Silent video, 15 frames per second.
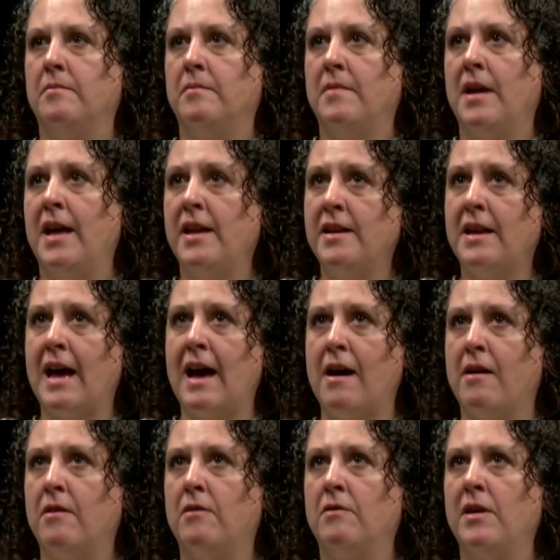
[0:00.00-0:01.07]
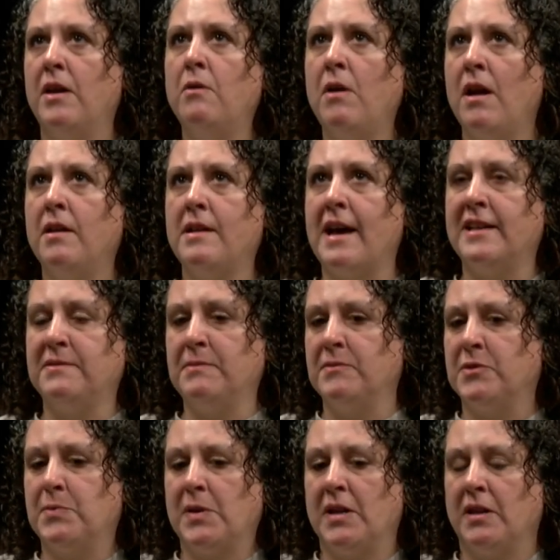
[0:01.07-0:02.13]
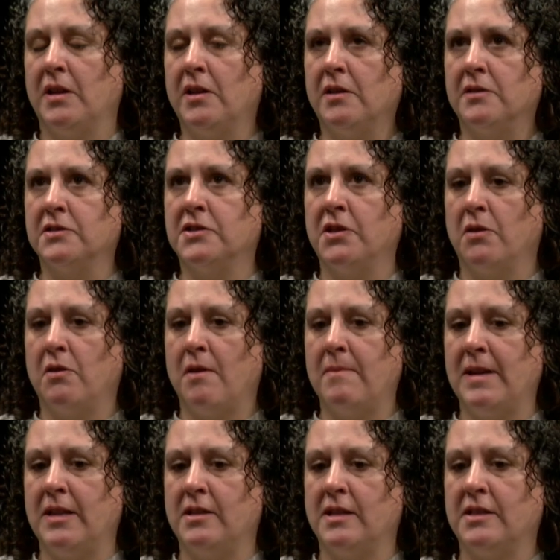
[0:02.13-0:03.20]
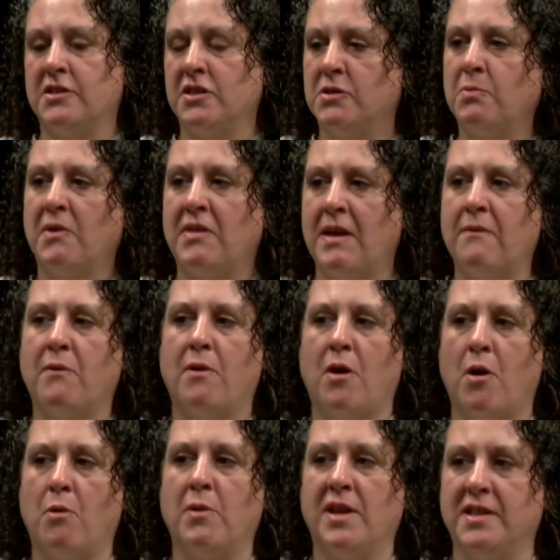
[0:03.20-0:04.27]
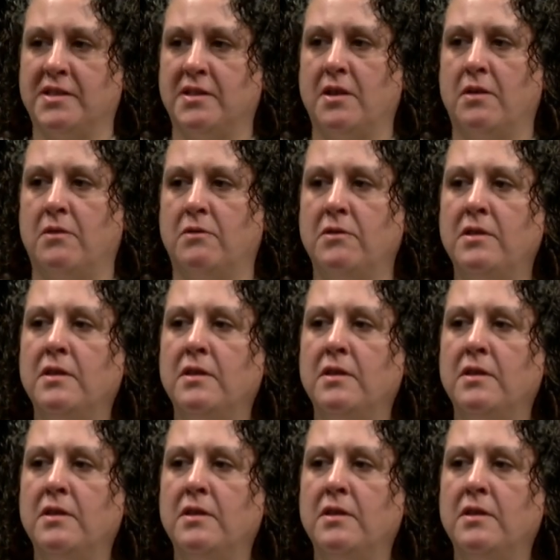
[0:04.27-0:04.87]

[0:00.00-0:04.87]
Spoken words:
And now, and Aspen was pretty little, so I mean that's just what they've always known.